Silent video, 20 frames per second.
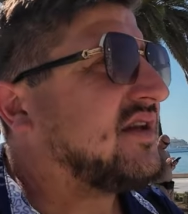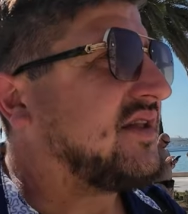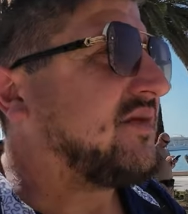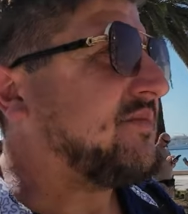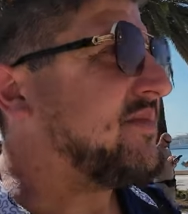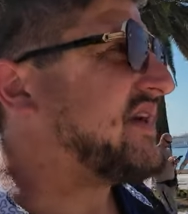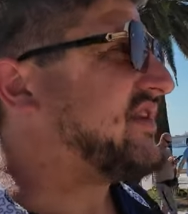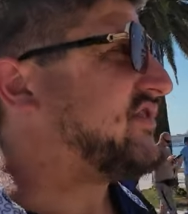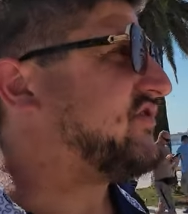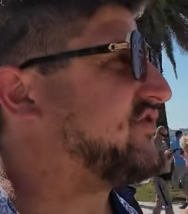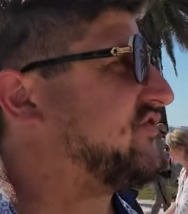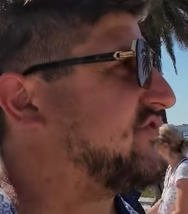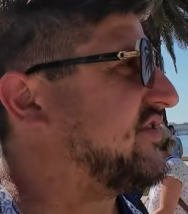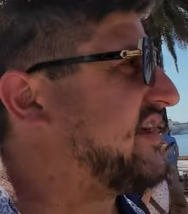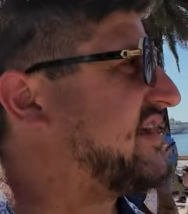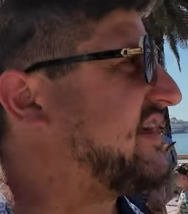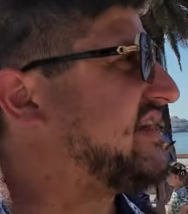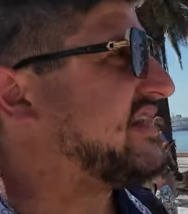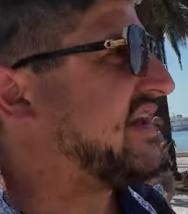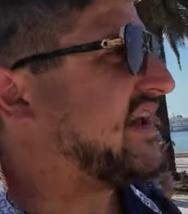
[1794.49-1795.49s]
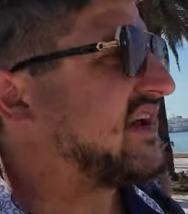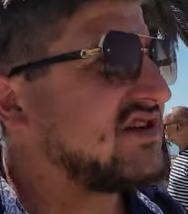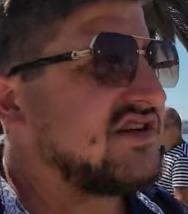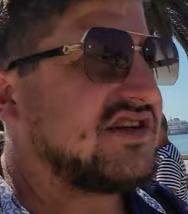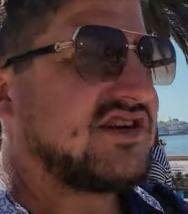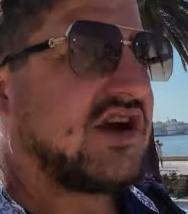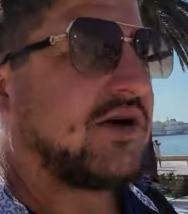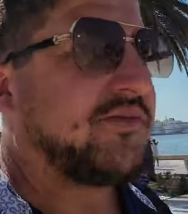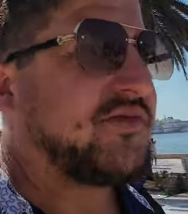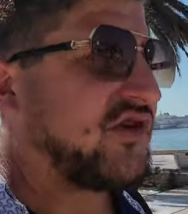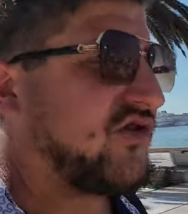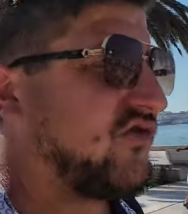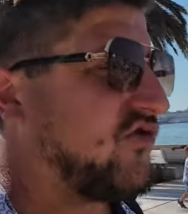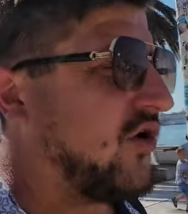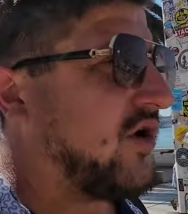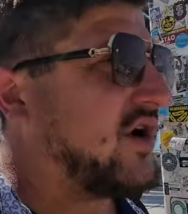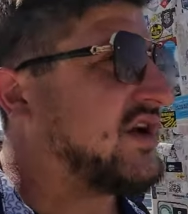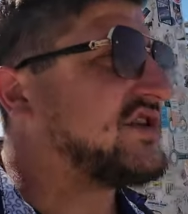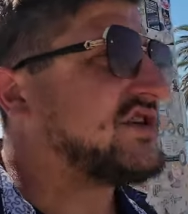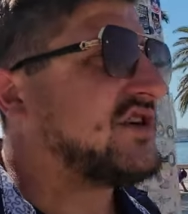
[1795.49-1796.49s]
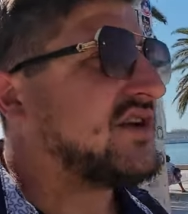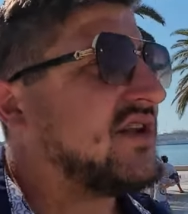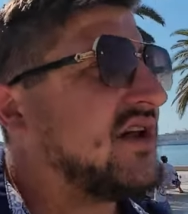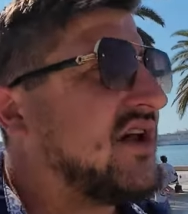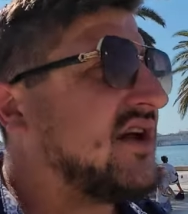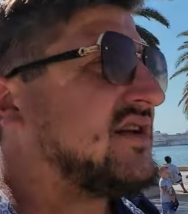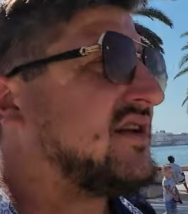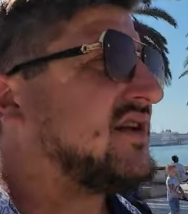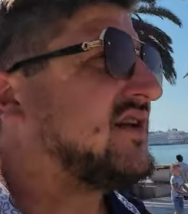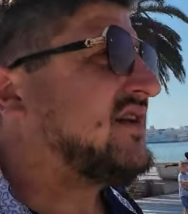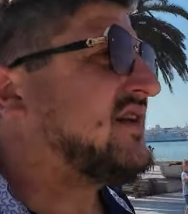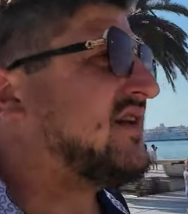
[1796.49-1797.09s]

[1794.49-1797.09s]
the Mediterranean? They actually come to Croatia a lot.